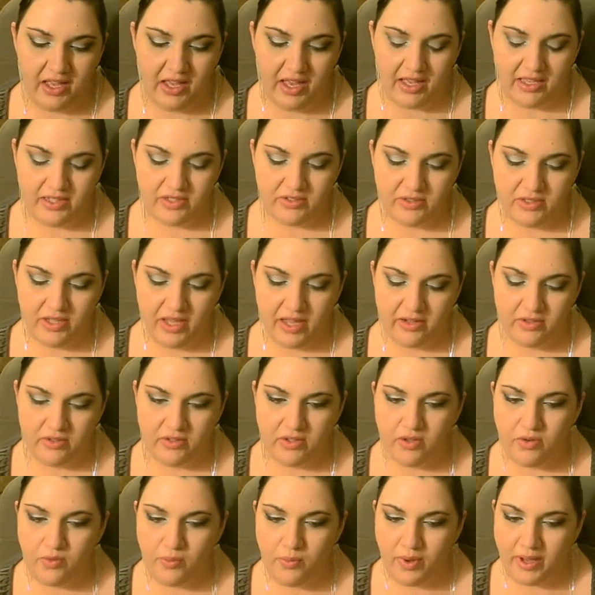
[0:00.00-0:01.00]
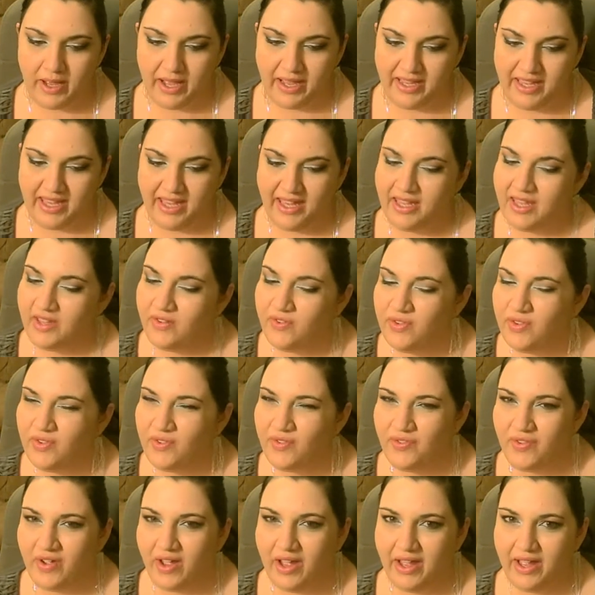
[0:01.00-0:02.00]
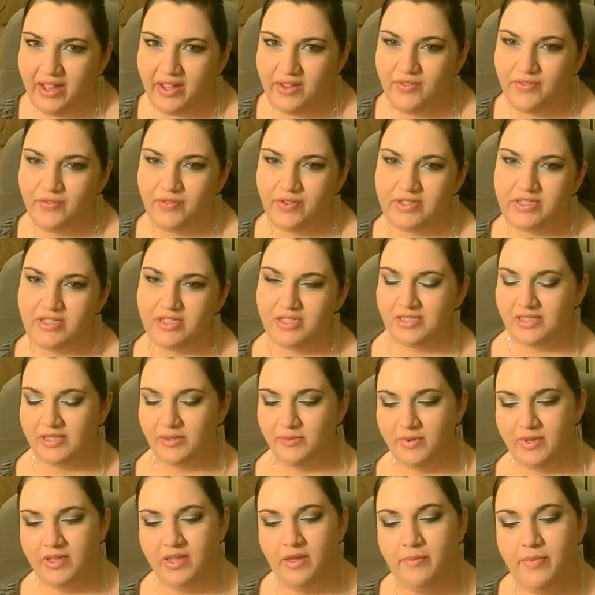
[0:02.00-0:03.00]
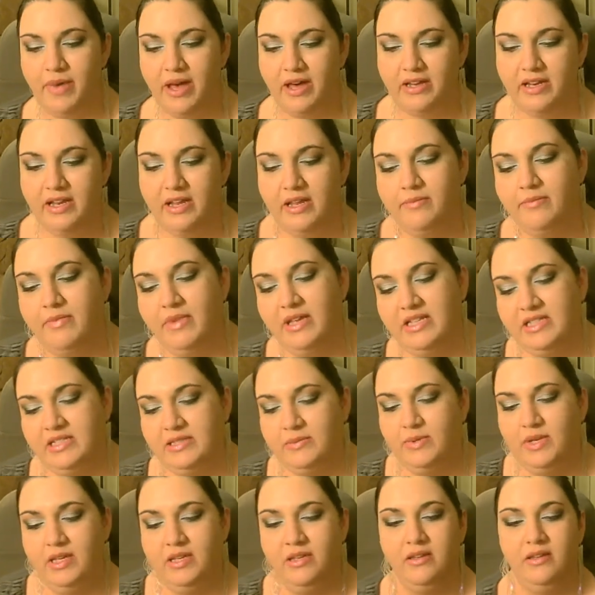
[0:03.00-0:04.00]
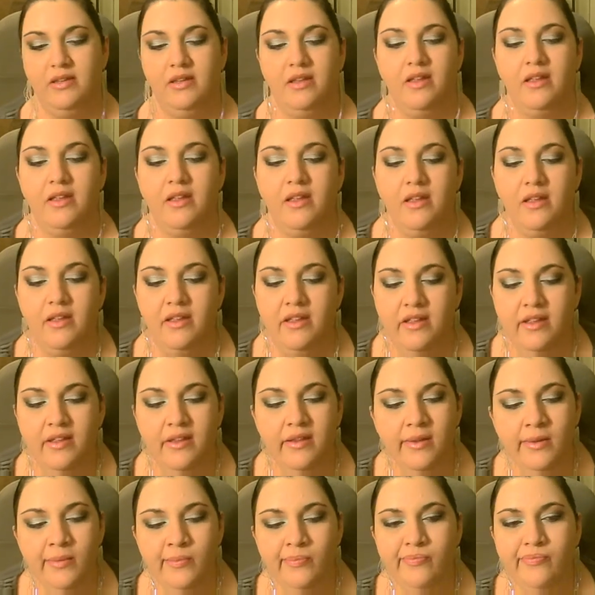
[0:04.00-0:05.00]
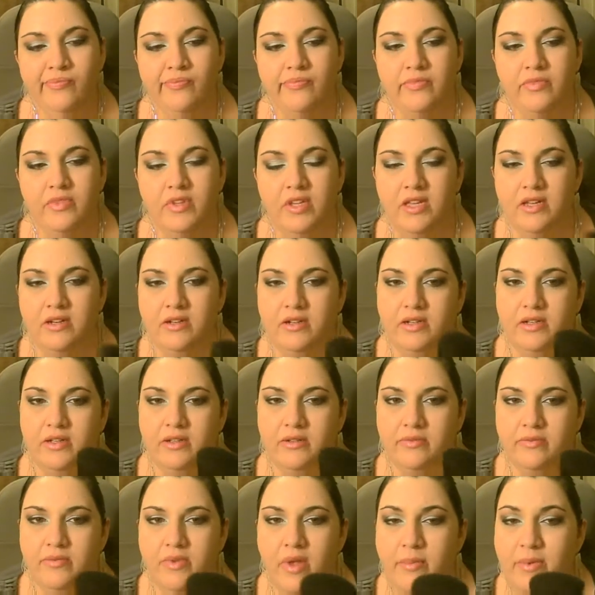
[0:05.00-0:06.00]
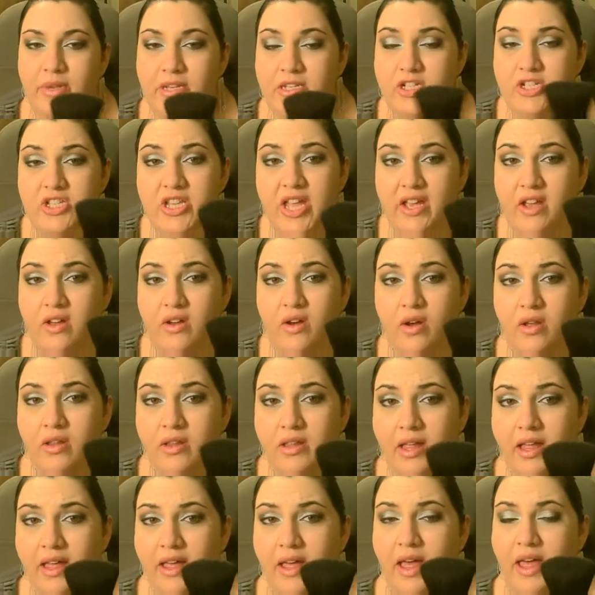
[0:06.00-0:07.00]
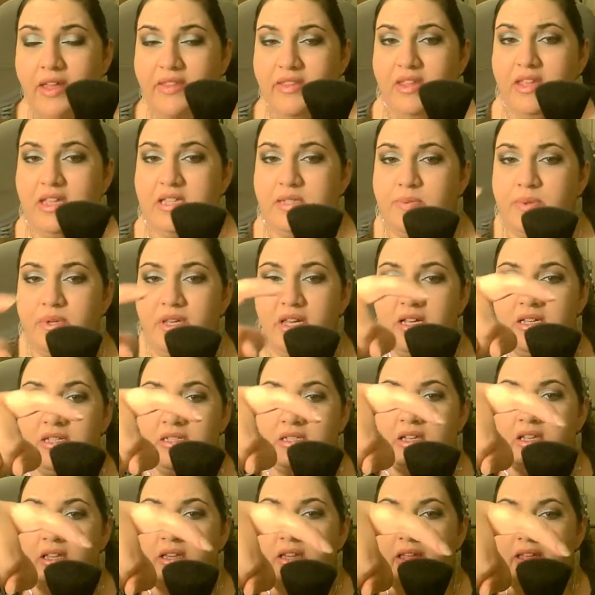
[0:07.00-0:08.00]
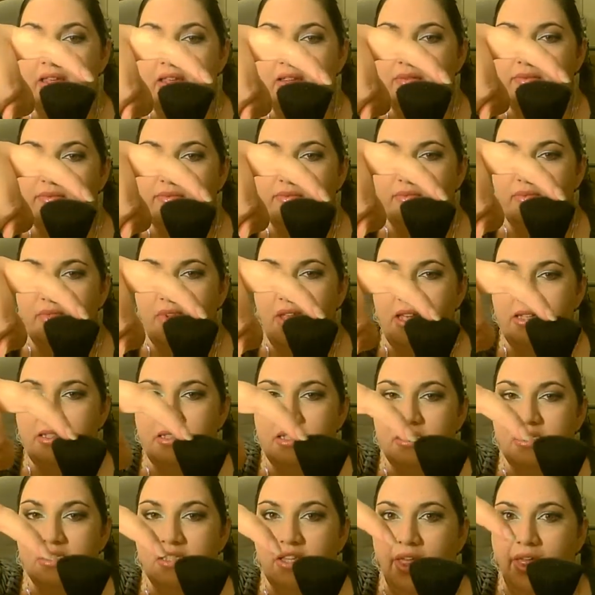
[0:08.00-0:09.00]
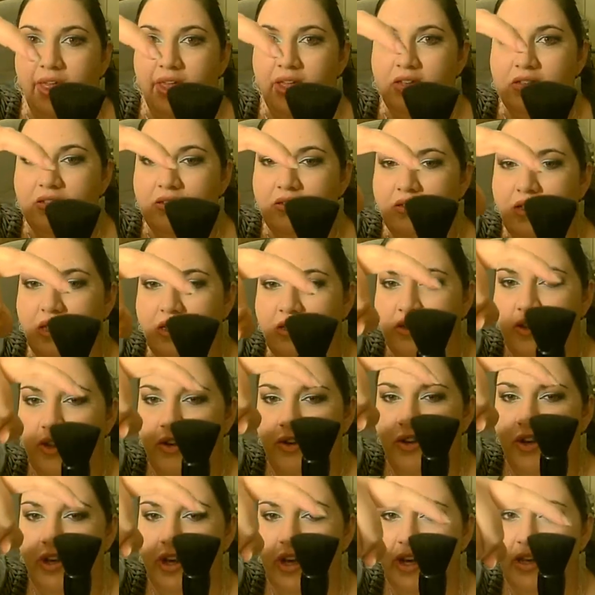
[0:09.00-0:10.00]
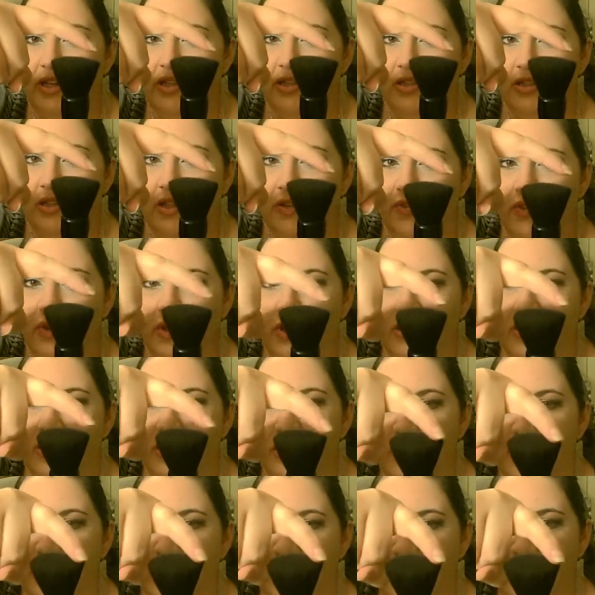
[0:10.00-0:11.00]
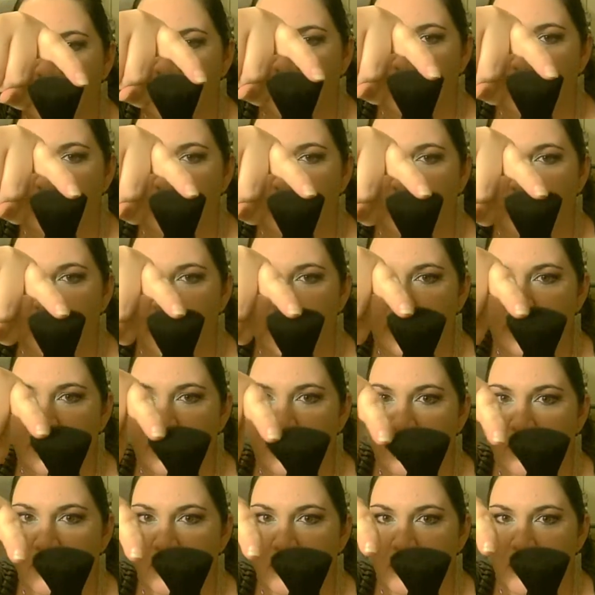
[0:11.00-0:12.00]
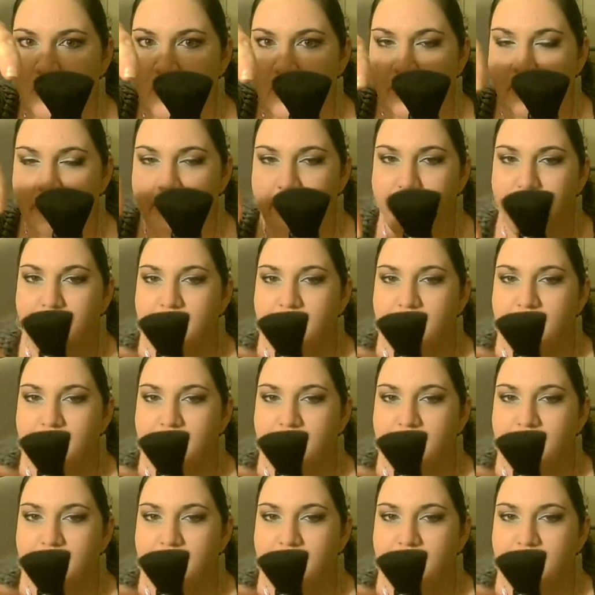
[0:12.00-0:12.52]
I don't know why I can't give it a 5. It's just something about it. It makes me, I don't know. I mean, just like, I think it's because it like has a slant, like they're cut. If you can see it, it slants to the side.